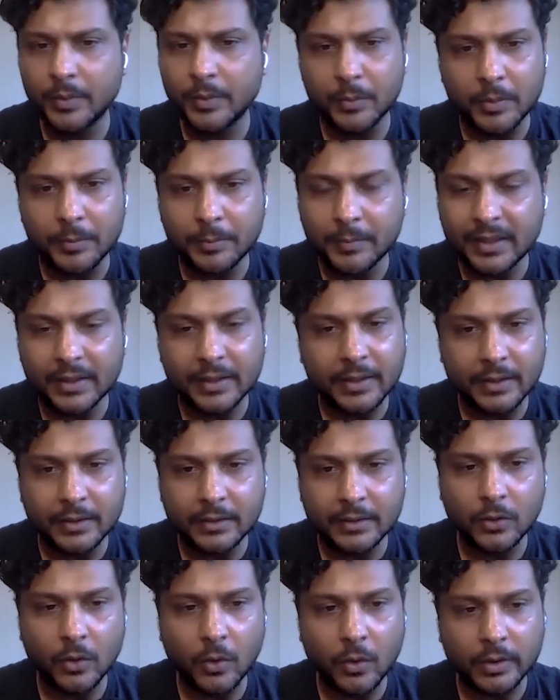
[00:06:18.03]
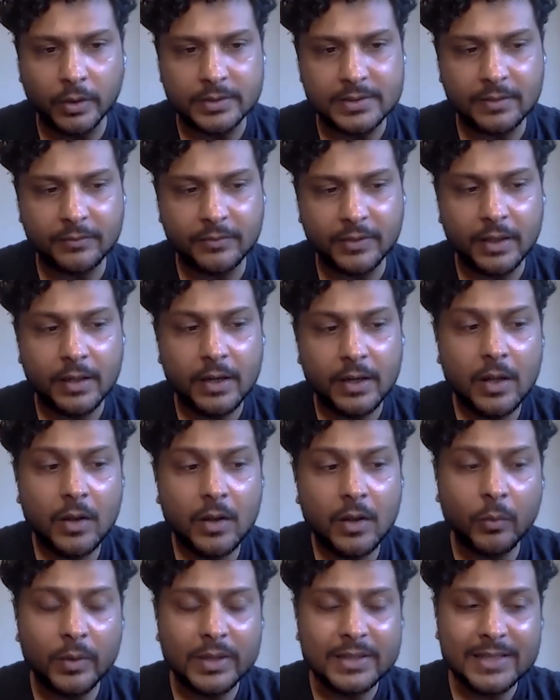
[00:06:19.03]
we would meet and talk and stuff like that.
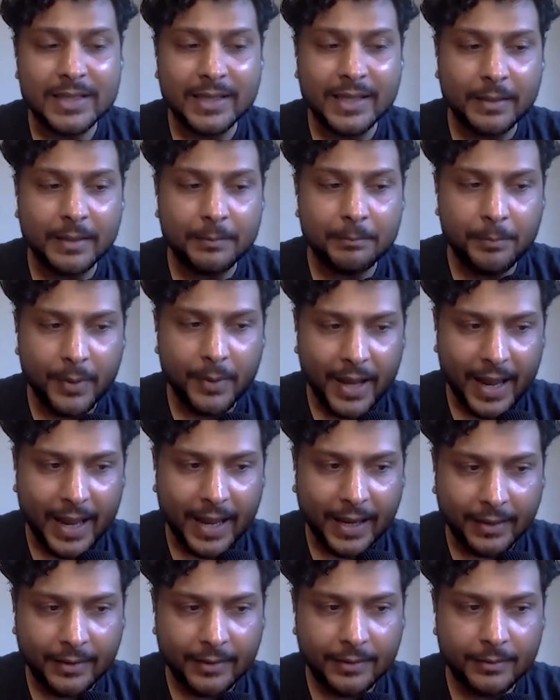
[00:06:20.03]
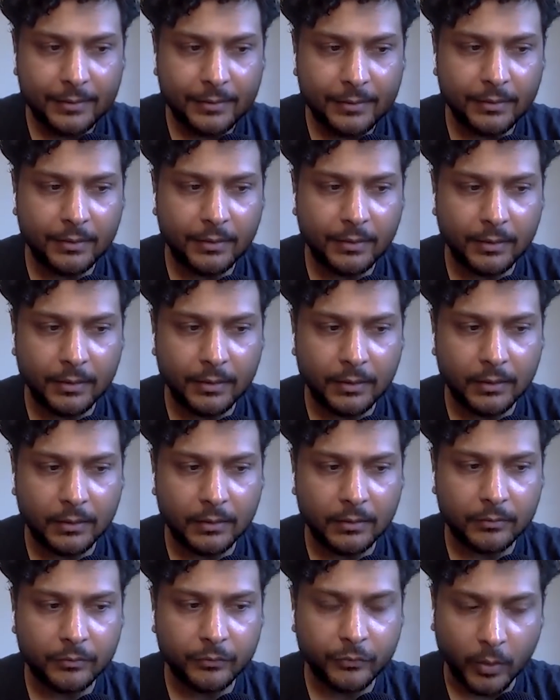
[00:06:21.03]
Once I came back
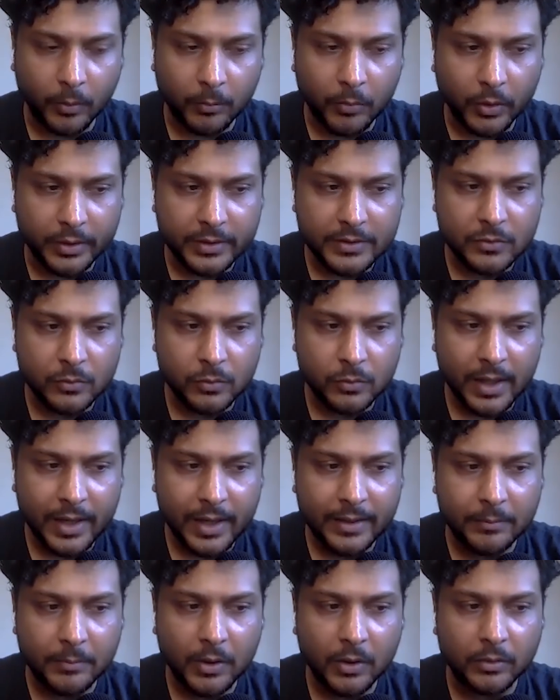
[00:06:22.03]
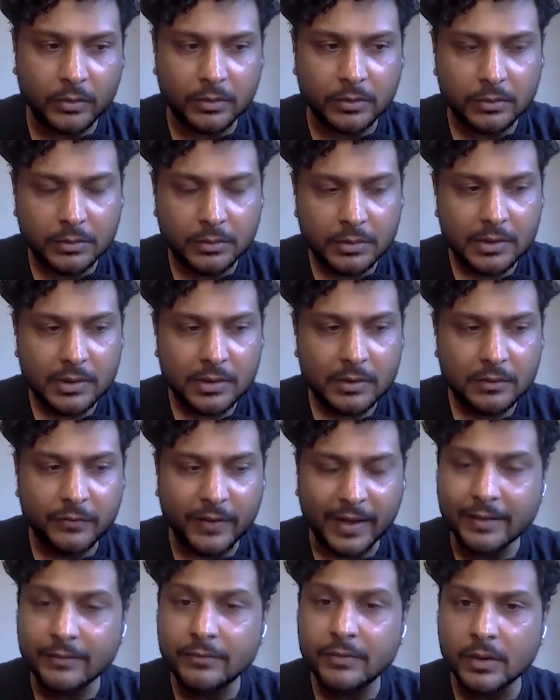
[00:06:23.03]
uh, from boarding school, I had about
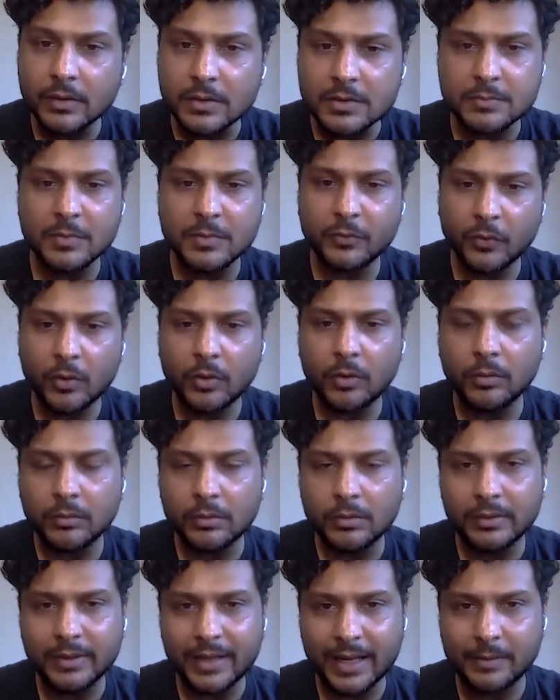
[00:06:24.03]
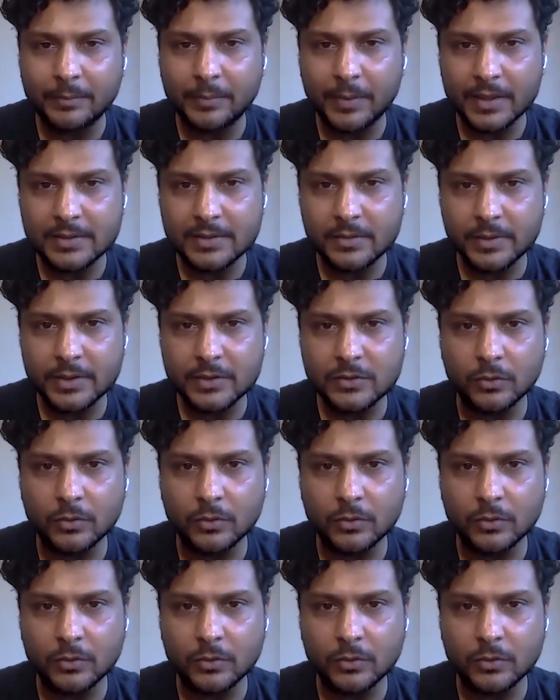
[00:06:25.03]
five years before dad passed away.